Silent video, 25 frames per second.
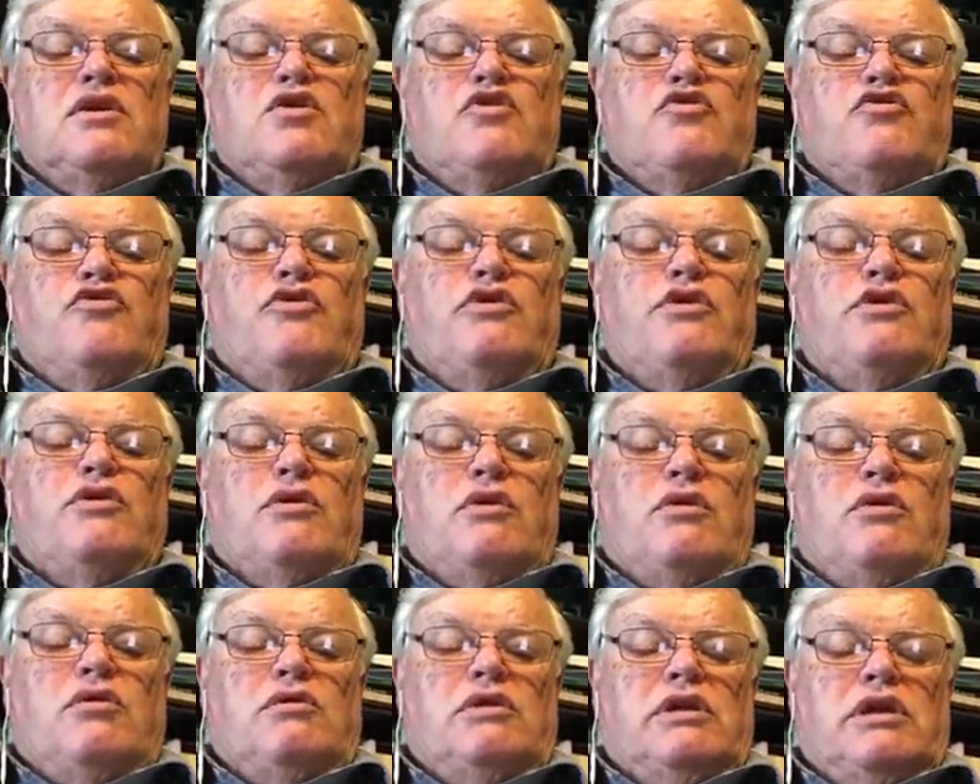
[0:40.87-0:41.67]
Through
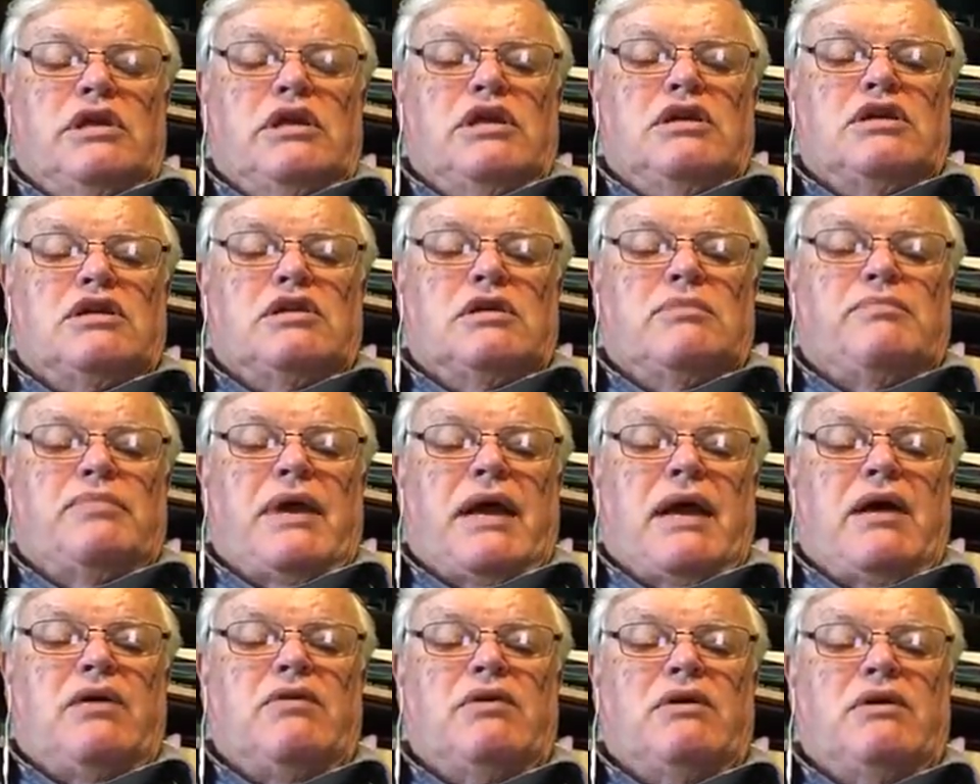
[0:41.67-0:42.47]
your holiness, the
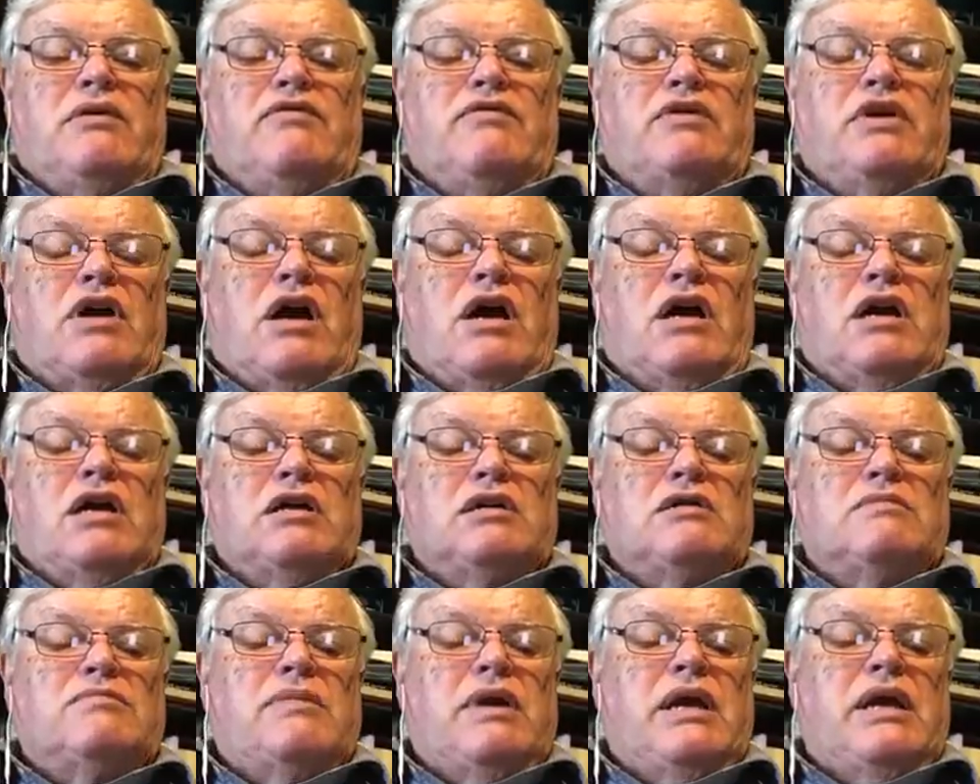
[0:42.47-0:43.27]
power of God
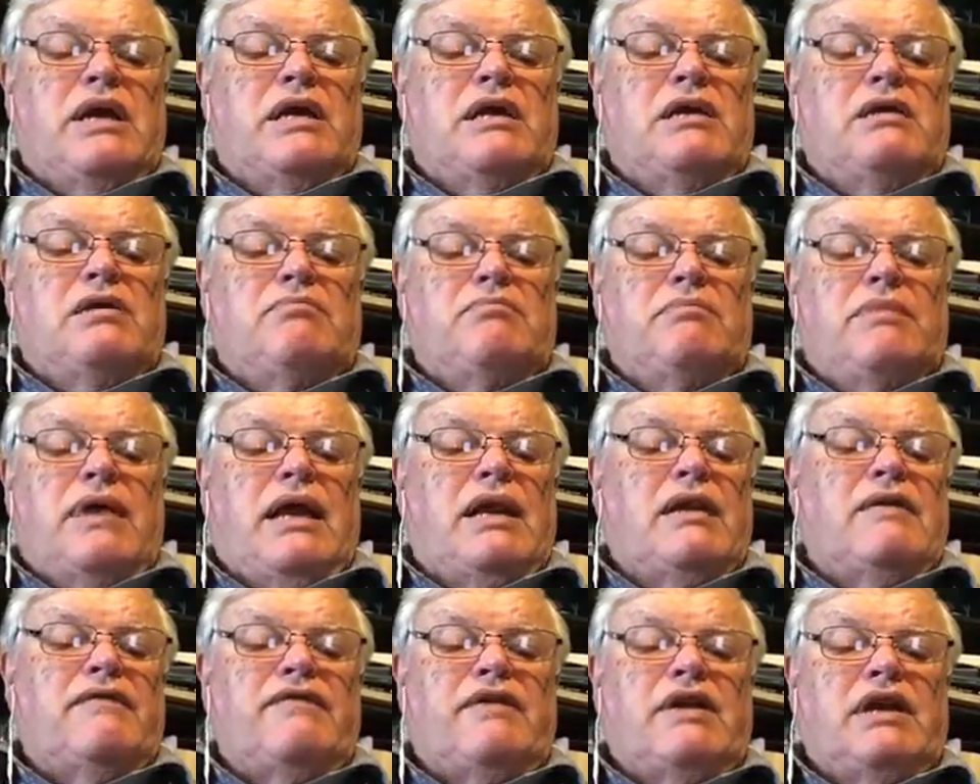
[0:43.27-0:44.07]
is made
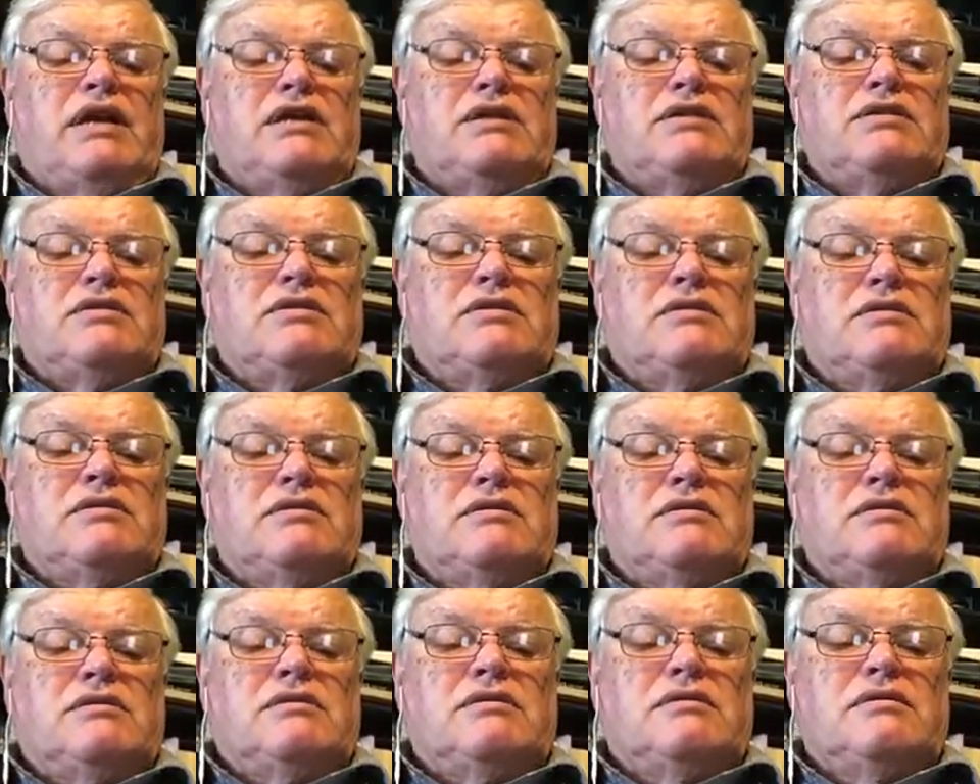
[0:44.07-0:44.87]
manifest.
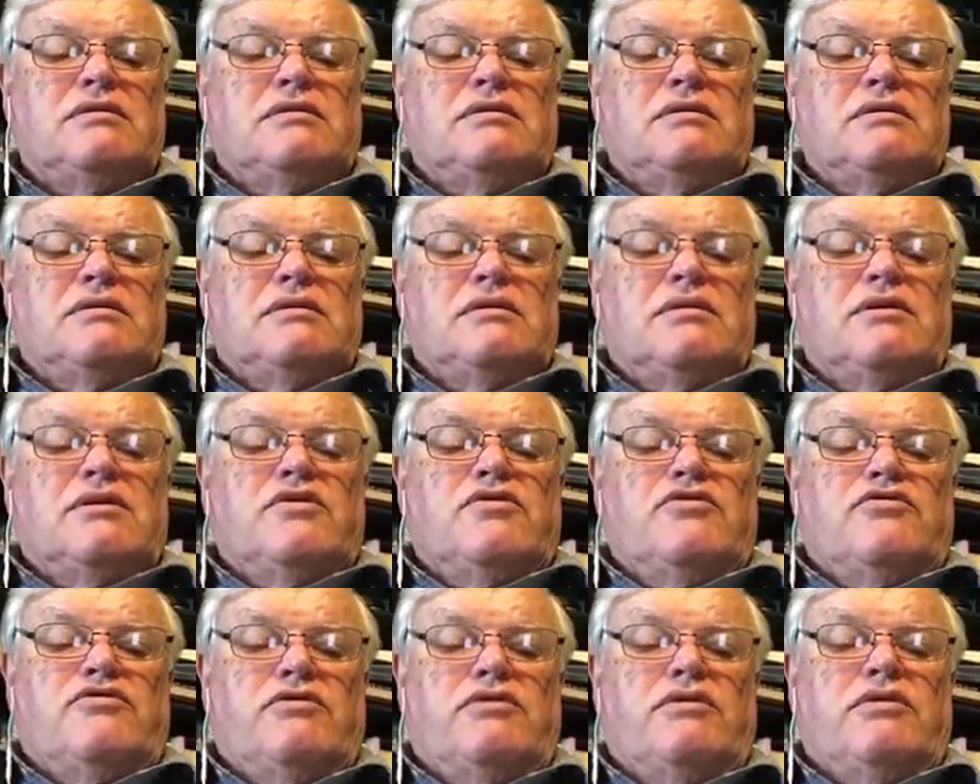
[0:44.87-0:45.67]

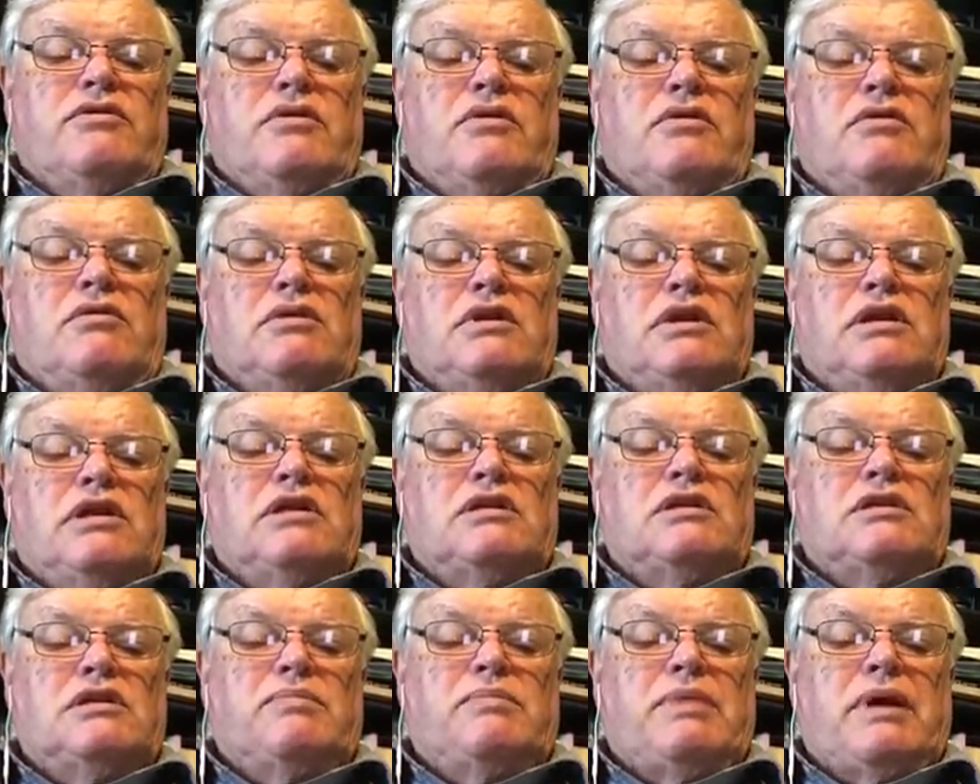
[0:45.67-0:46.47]
Through your
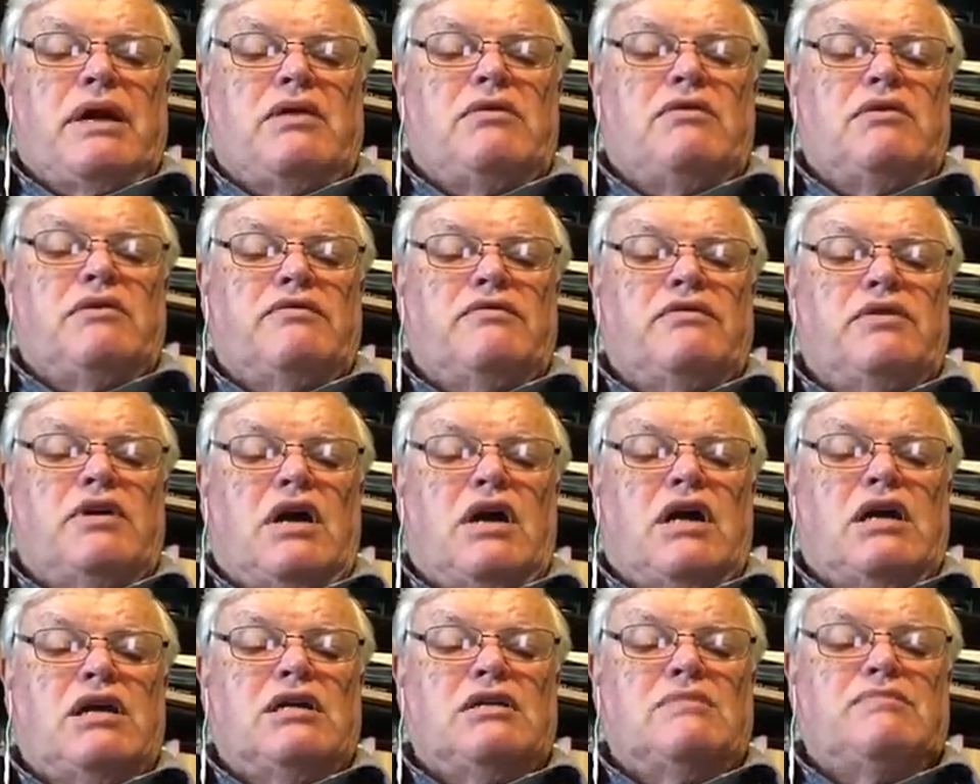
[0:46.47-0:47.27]
holiness, the power of
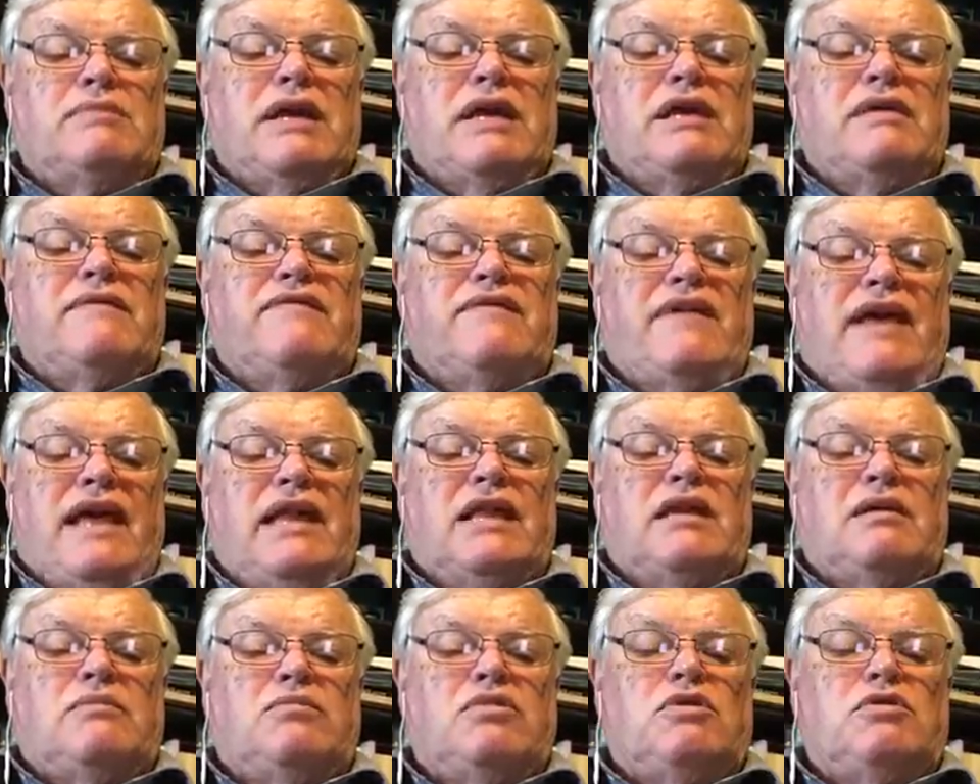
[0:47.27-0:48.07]
God is made
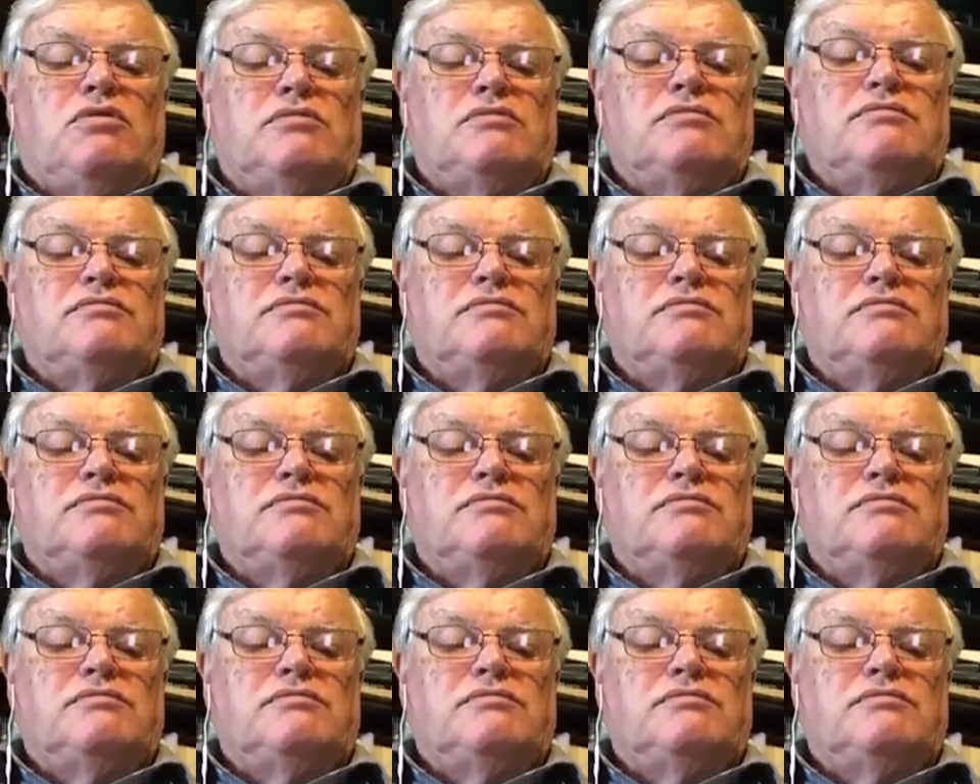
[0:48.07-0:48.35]
available.